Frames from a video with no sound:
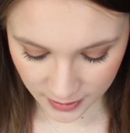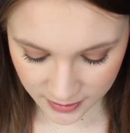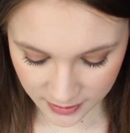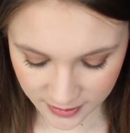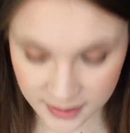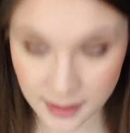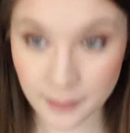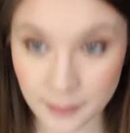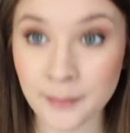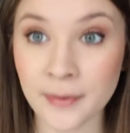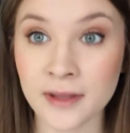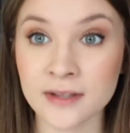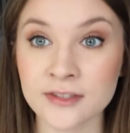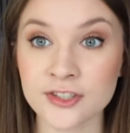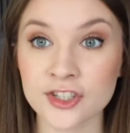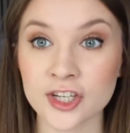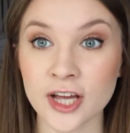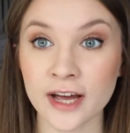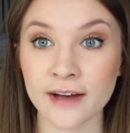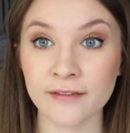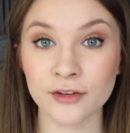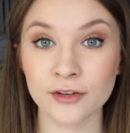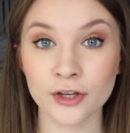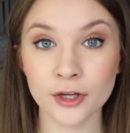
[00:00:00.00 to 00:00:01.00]
some months
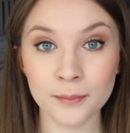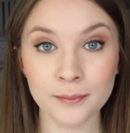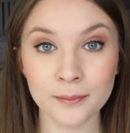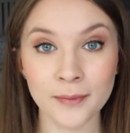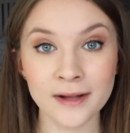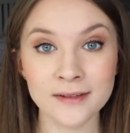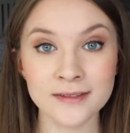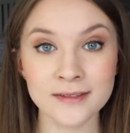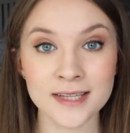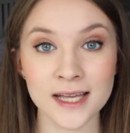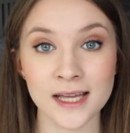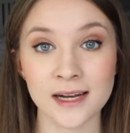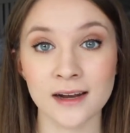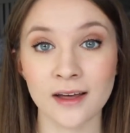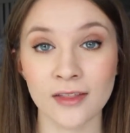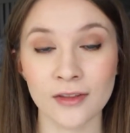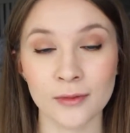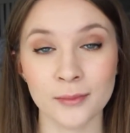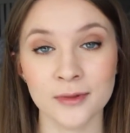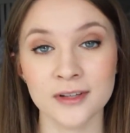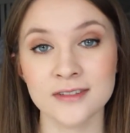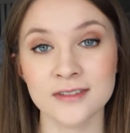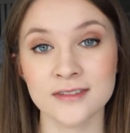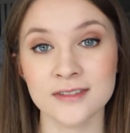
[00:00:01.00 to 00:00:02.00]
you have good months and
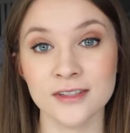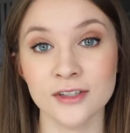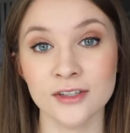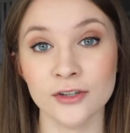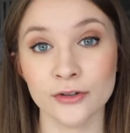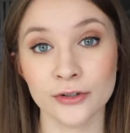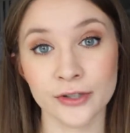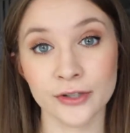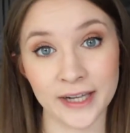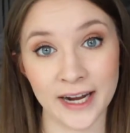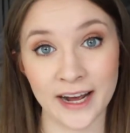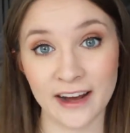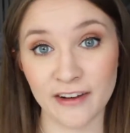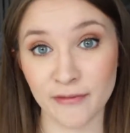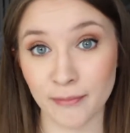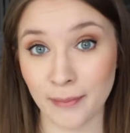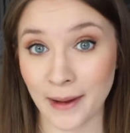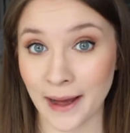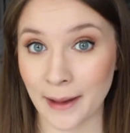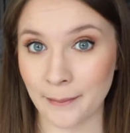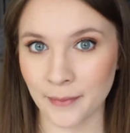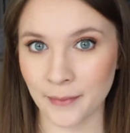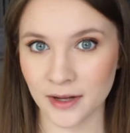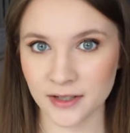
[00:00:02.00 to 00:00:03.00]
other months you're going to have
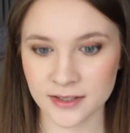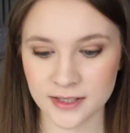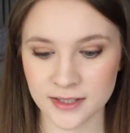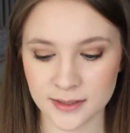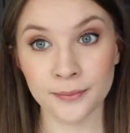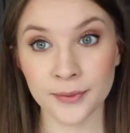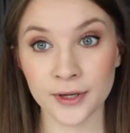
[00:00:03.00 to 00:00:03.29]
bad months,